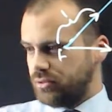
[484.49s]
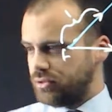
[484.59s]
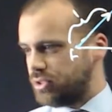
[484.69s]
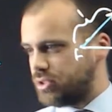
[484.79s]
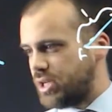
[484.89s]

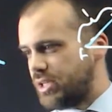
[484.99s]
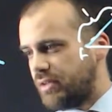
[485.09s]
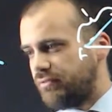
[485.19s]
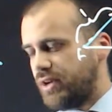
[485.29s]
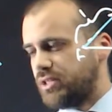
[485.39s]
to take
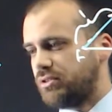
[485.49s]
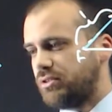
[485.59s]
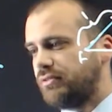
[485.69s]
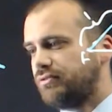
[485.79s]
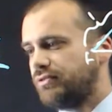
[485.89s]
that vector and
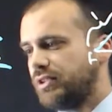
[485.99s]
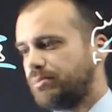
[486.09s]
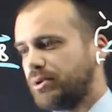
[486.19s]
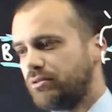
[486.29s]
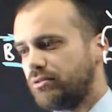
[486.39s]
flip
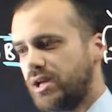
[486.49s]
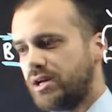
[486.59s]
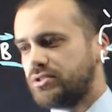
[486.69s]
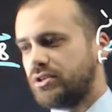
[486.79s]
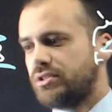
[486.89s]
it
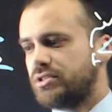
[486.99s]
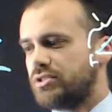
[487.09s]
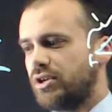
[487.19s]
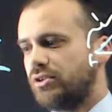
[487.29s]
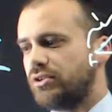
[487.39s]
around so that it's
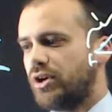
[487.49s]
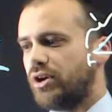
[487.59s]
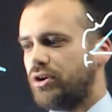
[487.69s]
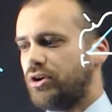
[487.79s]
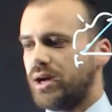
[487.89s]
no longer
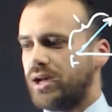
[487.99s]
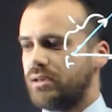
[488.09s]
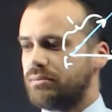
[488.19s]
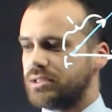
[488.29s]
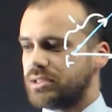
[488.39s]
OA,
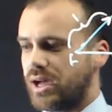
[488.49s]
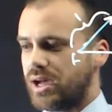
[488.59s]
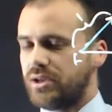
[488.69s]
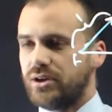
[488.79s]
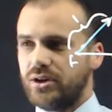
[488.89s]
but it's
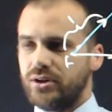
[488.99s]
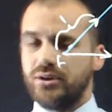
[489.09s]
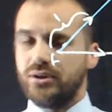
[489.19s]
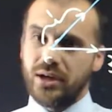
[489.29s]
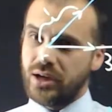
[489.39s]
AO,
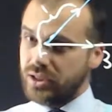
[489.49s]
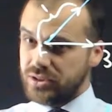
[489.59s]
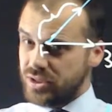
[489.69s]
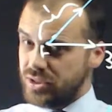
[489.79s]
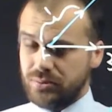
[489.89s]
I just
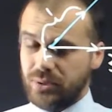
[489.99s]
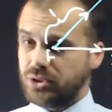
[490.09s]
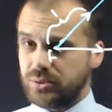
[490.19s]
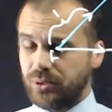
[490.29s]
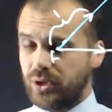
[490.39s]
need to
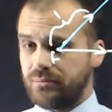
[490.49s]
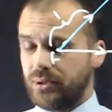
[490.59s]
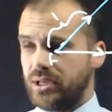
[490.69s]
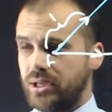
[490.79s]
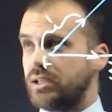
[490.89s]
multiply it by
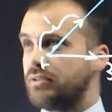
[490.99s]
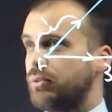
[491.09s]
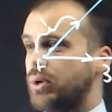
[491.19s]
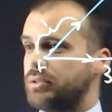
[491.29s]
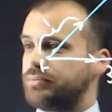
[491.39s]
negative
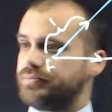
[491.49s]
1.